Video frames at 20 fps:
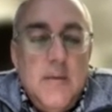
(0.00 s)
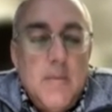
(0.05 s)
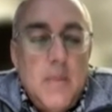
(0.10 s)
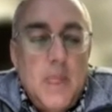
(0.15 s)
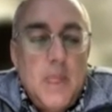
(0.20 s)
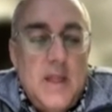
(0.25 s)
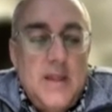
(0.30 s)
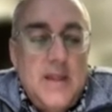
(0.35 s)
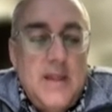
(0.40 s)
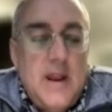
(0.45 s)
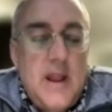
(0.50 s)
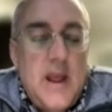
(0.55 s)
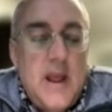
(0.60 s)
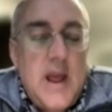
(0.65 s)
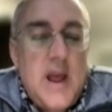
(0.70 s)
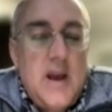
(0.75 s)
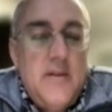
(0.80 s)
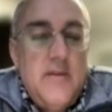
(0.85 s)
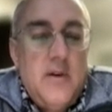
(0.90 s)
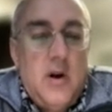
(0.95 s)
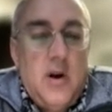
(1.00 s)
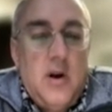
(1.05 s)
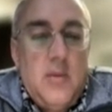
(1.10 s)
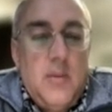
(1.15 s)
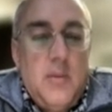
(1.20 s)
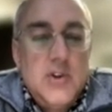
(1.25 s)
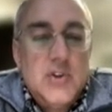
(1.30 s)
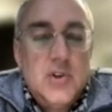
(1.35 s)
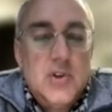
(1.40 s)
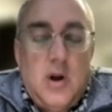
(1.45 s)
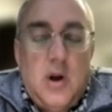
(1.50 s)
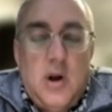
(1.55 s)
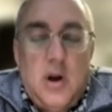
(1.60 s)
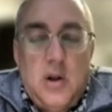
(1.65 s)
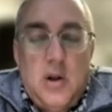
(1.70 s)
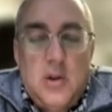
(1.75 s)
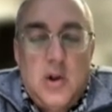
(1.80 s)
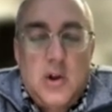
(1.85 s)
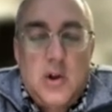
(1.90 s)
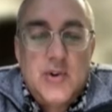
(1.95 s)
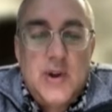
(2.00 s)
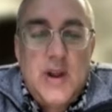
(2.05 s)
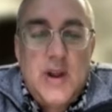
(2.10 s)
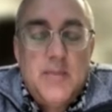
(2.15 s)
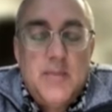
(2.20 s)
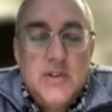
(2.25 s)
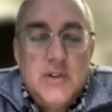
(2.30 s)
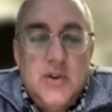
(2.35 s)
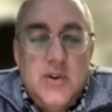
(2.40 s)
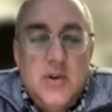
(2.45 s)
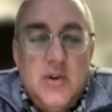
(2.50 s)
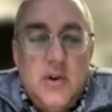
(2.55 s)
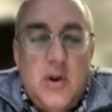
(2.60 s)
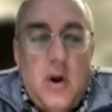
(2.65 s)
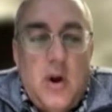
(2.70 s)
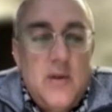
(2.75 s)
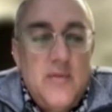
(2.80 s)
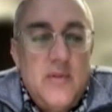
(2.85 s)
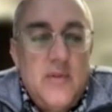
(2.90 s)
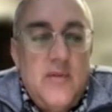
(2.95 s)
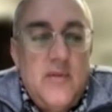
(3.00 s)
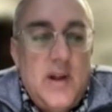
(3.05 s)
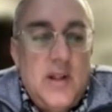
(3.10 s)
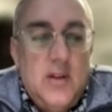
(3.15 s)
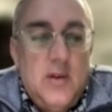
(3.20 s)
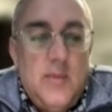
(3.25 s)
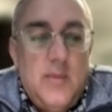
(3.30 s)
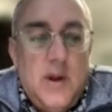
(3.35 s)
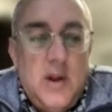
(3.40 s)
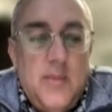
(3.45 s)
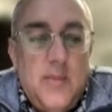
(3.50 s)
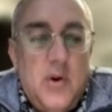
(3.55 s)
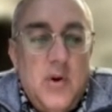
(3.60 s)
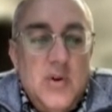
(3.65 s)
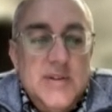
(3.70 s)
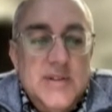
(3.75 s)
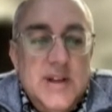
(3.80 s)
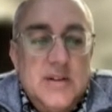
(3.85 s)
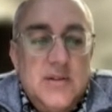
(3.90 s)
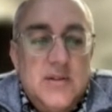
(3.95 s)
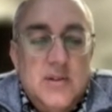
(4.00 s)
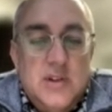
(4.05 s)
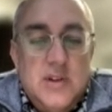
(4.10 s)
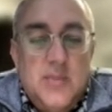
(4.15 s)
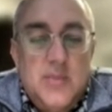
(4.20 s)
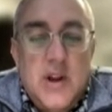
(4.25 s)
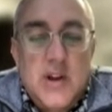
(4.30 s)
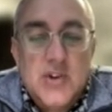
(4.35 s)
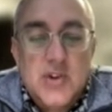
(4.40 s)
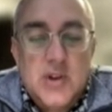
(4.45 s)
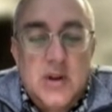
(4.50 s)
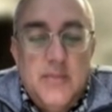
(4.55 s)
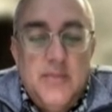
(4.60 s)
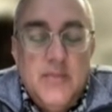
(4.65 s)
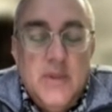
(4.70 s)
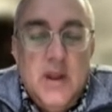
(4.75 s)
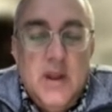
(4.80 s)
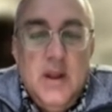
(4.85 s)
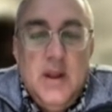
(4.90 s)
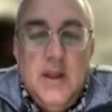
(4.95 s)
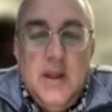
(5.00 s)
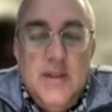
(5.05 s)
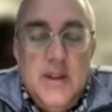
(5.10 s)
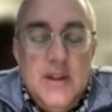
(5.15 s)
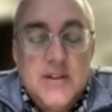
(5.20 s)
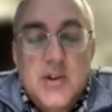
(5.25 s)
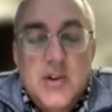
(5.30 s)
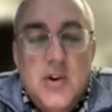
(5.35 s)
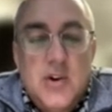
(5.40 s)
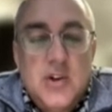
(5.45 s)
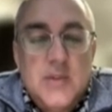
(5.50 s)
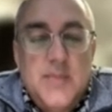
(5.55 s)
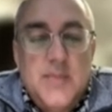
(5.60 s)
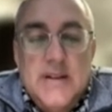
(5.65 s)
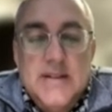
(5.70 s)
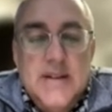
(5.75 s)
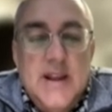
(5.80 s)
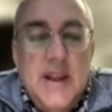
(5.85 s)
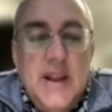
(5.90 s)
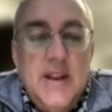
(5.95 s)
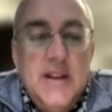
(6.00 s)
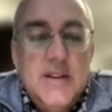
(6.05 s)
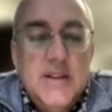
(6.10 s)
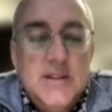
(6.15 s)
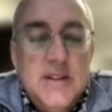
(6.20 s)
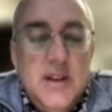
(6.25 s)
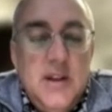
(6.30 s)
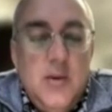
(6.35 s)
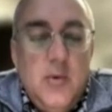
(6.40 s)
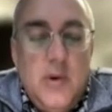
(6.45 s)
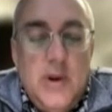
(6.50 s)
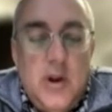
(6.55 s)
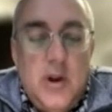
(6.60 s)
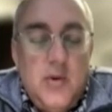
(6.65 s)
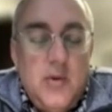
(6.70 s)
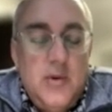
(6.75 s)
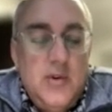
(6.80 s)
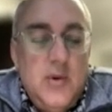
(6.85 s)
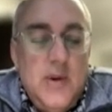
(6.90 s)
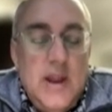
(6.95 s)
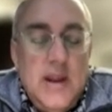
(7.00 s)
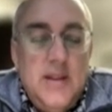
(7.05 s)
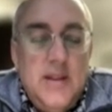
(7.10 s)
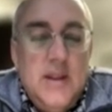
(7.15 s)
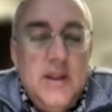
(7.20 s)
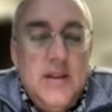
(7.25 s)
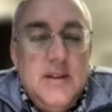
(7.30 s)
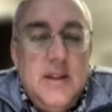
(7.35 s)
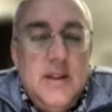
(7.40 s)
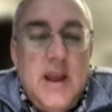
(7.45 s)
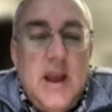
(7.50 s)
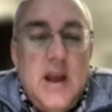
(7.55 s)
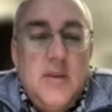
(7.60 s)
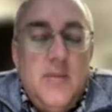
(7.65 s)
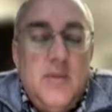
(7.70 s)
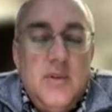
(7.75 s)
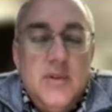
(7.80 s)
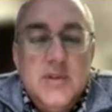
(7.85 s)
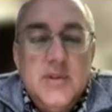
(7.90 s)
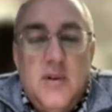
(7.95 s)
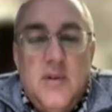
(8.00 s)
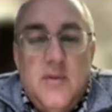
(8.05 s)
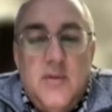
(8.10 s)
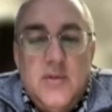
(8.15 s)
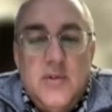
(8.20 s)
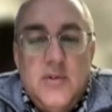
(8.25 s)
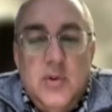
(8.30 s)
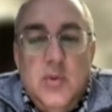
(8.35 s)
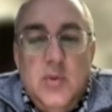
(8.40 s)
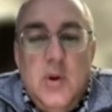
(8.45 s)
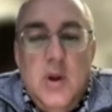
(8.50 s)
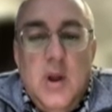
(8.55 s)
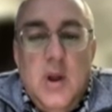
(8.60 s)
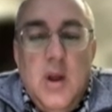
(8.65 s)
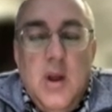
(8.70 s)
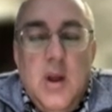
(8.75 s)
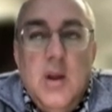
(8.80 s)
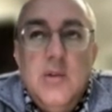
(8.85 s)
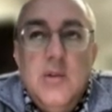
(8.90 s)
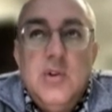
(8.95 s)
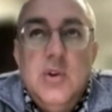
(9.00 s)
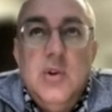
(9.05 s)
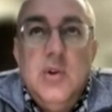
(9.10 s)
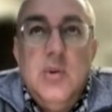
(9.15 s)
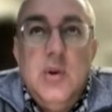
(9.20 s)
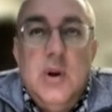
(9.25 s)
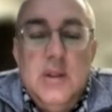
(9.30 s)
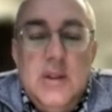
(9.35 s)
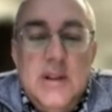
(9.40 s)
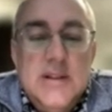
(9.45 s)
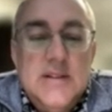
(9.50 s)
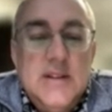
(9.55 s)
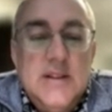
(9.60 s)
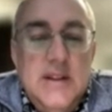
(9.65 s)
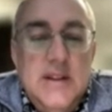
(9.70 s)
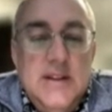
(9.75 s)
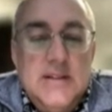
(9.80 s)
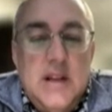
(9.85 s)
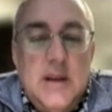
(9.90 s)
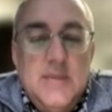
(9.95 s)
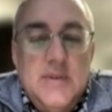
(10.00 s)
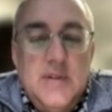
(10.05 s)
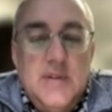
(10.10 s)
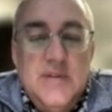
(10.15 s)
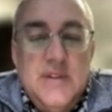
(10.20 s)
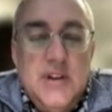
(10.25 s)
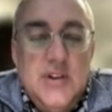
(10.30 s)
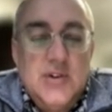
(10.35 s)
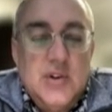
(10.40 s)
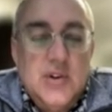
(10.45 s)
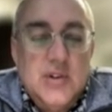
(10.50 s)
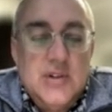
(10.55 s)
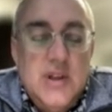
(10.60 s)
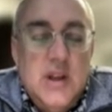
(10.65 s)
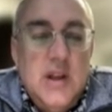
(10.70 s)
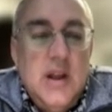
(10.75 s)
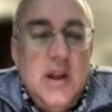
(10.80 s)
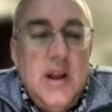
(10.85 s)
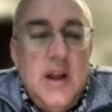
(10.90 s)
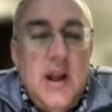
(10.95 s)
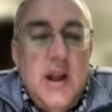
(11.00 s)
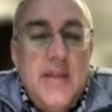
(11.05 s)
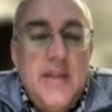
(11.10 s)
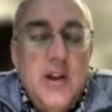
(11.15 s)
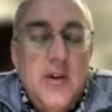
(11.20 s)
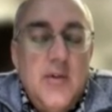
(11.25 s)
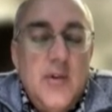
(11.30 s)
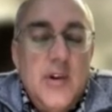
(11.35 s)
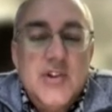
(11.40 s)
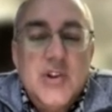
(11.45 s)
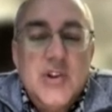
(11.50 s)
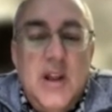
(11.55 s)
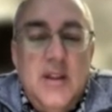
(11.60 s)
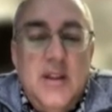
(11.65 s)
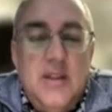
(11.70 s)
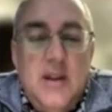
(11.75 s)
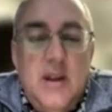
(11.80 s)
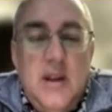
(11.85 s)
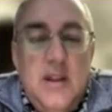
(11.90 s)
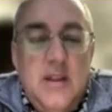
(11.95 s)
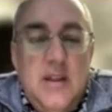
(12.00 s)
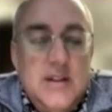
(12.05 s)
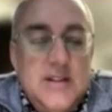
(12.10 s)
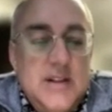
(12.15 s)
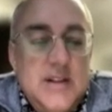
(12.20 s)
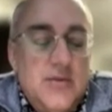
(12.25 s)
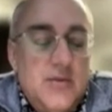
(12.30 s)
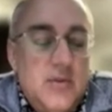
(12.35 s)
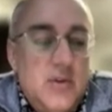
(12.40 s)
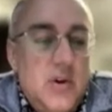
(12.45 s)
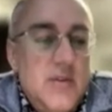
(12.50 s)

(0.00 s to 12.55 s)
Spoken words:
that have much larger amplitude and are often followed by a post-ictal depression. These occur spontaneously. We don't do anything to the animals to elicit these types of seizures, and they originate in the central nervous